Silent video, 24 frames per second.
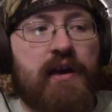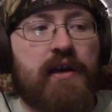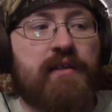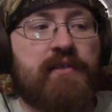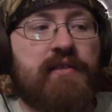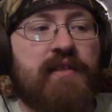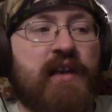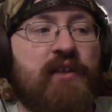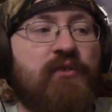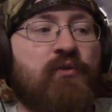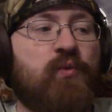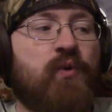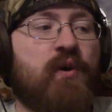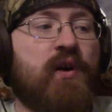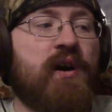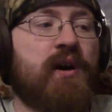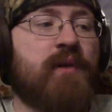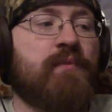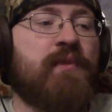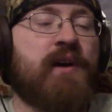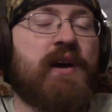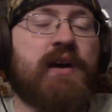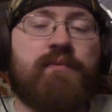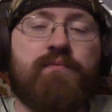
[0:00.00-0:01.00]
that's why
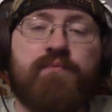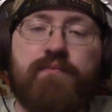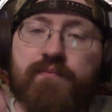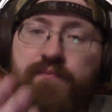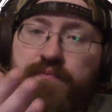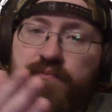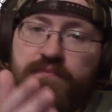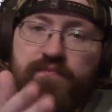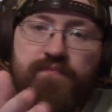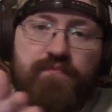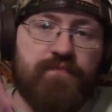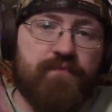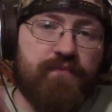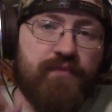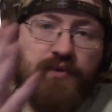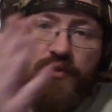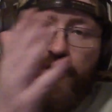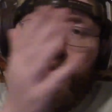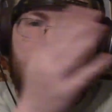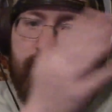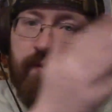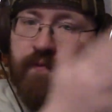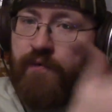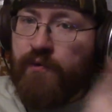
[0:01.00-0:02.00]
I'm like,
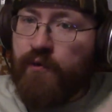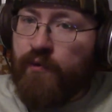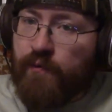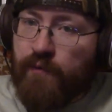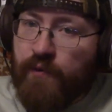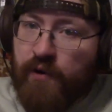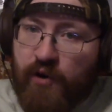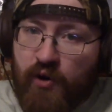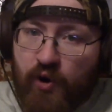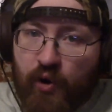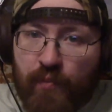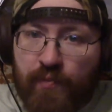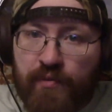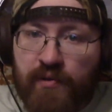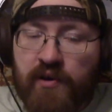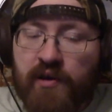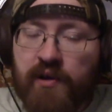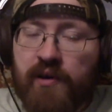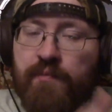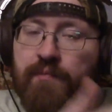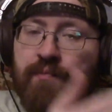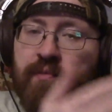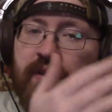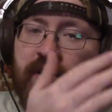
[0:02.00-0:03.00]
you feel free to open
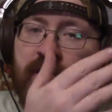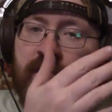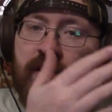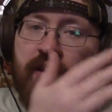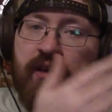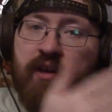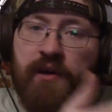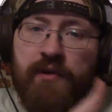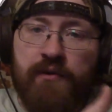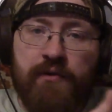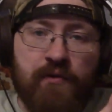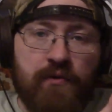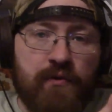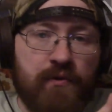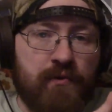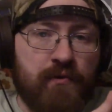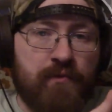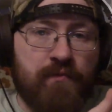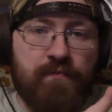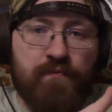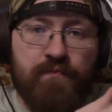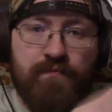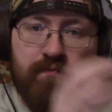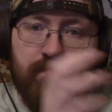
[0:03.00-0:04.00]
up in
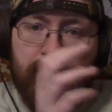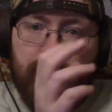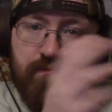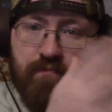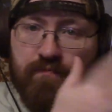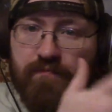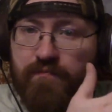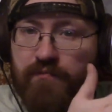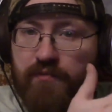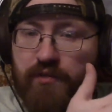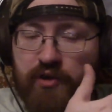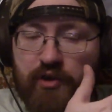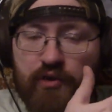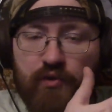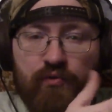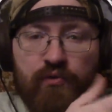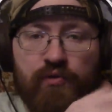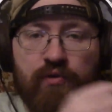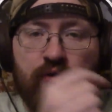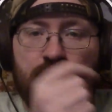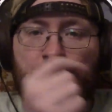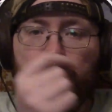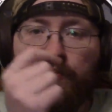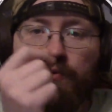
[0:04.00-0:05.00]
another
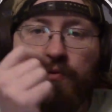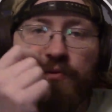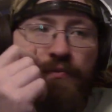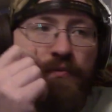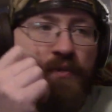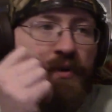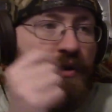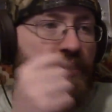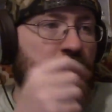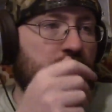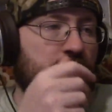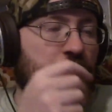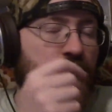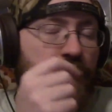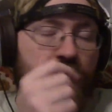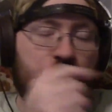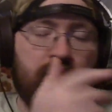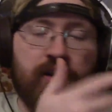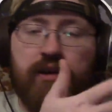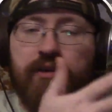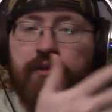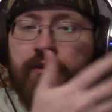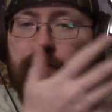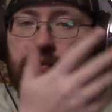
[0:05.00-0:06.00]
YouTube or
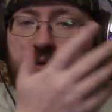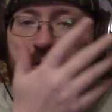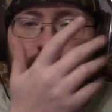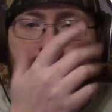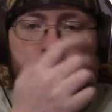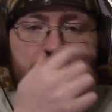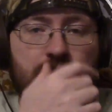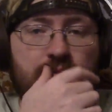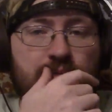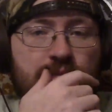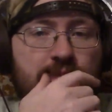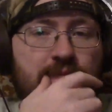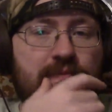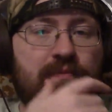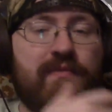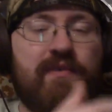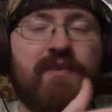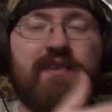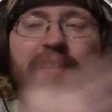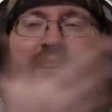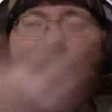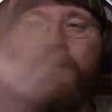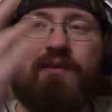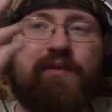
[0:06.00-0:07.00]
another,
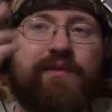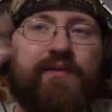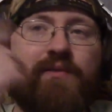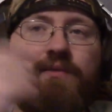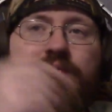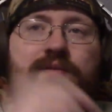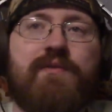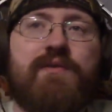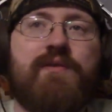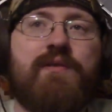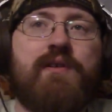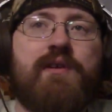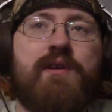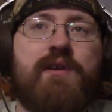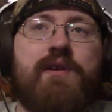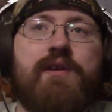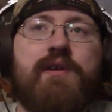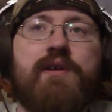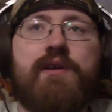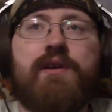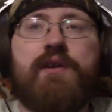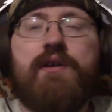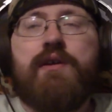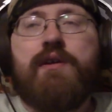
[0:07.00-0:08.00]
you know,
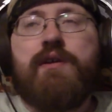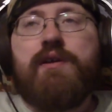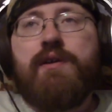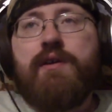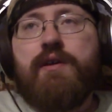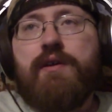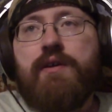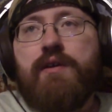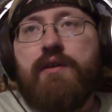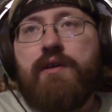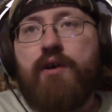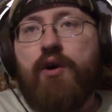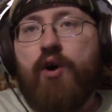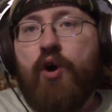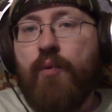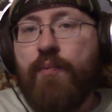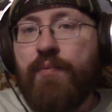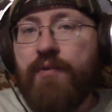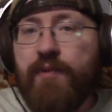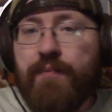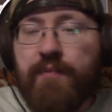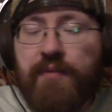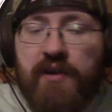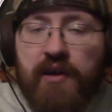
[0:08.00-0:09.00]

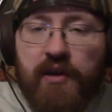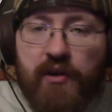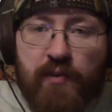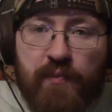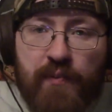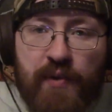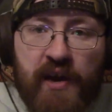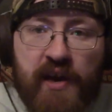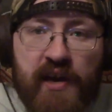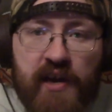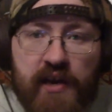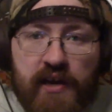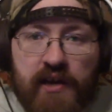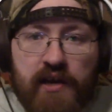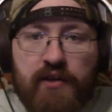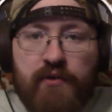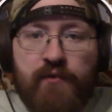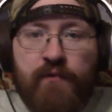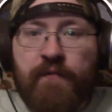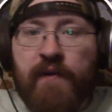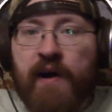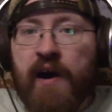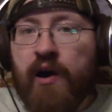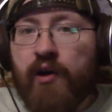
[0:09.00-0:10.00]
open up another page,
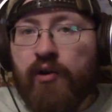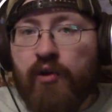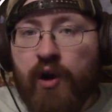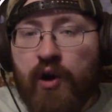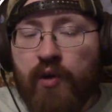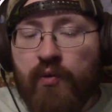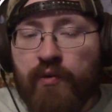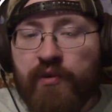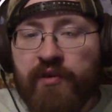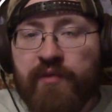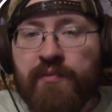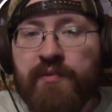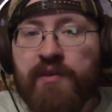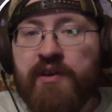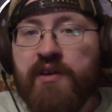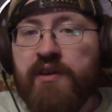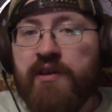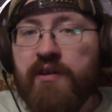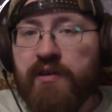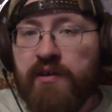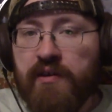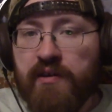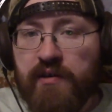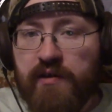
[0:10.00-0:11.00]
follow along with
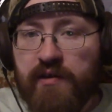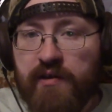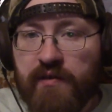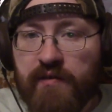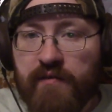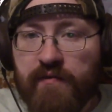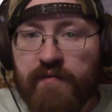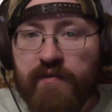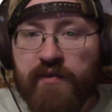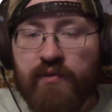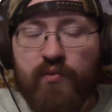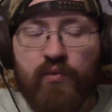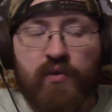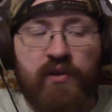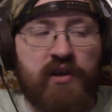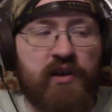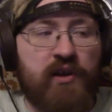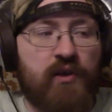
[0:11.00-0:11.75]
me if you want to